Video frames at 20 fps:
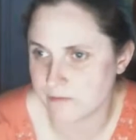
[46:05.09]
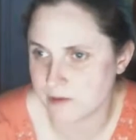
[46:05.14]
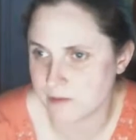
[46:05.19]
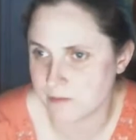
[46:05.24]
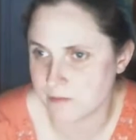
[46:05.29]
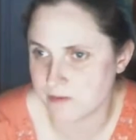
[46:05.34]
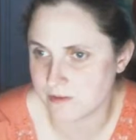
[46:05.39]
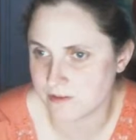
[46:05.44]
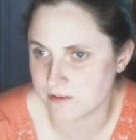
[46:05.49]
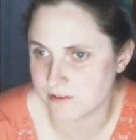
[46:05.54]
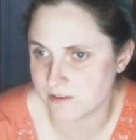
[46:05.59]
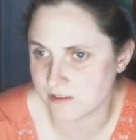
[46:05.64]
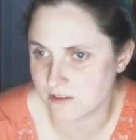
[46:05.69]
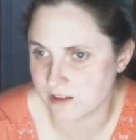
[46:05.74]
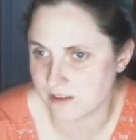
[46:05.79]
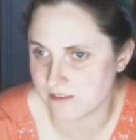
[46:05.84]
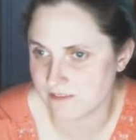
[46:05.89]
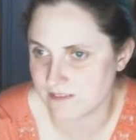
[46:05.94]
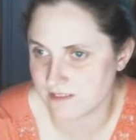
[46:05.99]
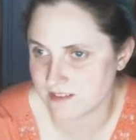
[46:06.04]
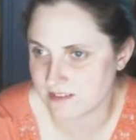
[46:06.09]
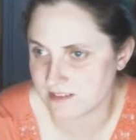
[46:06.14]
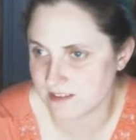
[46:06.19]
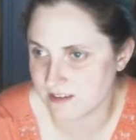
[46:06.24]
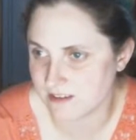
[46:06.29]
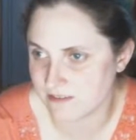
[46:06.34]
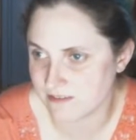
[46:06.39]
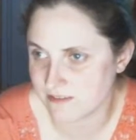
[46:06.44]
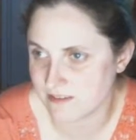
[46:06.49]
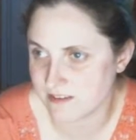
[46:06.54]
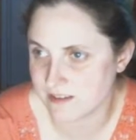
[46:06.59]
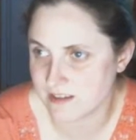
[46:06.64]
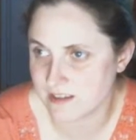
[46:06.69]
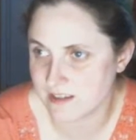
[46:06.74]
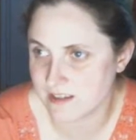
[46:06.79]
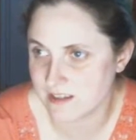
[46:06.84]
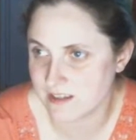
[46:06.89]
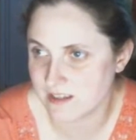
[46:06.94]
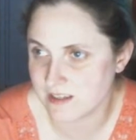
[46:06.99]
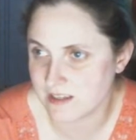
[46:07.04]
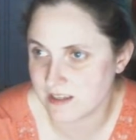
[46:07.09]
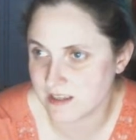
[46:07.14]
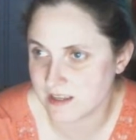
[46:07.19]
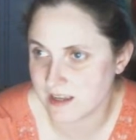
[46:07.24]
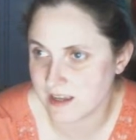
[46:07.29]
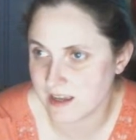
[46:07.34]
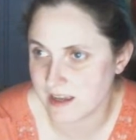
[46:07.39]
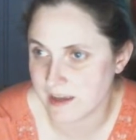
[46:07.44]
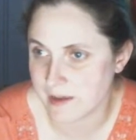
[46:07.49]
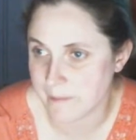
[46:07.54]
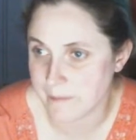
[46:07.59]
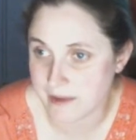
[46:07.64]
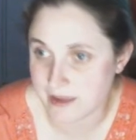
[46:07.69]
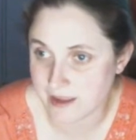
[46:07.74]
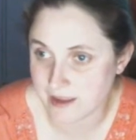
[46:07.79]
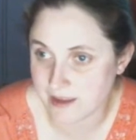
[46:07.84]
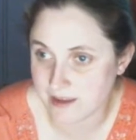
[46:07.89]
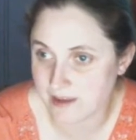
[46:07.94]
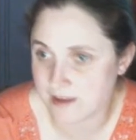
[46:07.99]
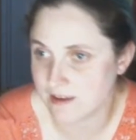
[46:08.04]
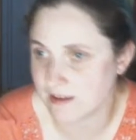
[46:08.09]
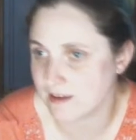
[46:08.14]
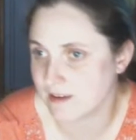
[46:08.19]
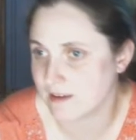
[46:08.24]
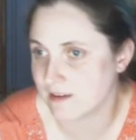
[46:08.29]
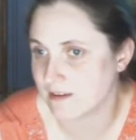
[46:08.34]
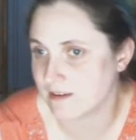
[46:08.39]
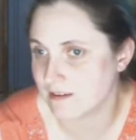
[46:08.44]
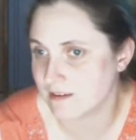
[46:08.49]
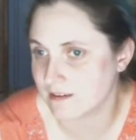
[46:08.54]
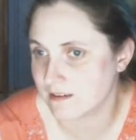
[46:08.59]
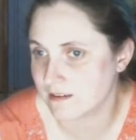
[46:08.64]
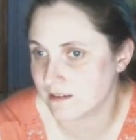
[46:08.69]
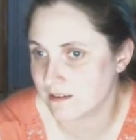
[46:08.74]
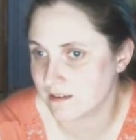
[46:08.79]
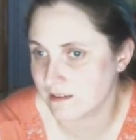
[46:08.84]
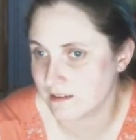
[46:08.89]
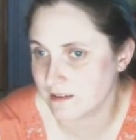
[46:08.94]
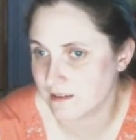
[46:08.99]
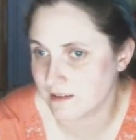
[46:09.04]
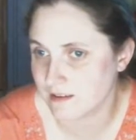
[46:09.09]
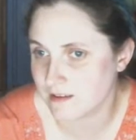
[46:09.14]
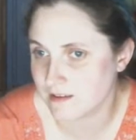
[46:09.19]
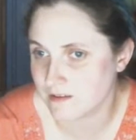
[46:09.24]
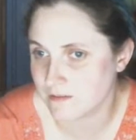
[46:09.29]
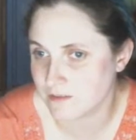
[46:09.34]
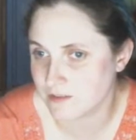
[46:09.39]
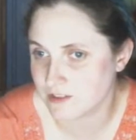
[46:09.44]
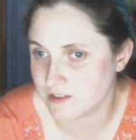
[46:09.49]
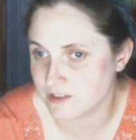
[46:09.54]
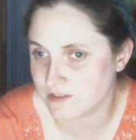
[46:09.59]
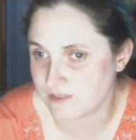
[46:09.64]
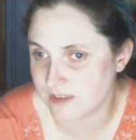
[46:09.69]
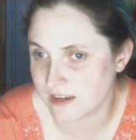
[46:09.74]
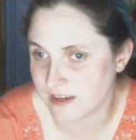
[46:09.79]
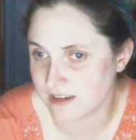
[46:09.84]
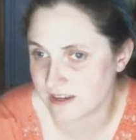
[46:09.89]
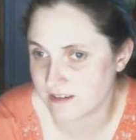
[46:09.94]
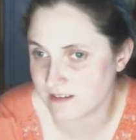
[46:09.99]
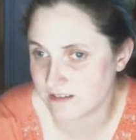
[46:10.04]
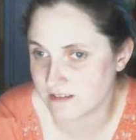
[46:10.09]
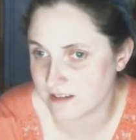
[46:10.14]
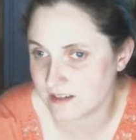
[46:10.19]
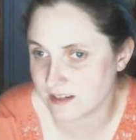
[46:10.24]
People use a lot of the stuff I make, which is fine.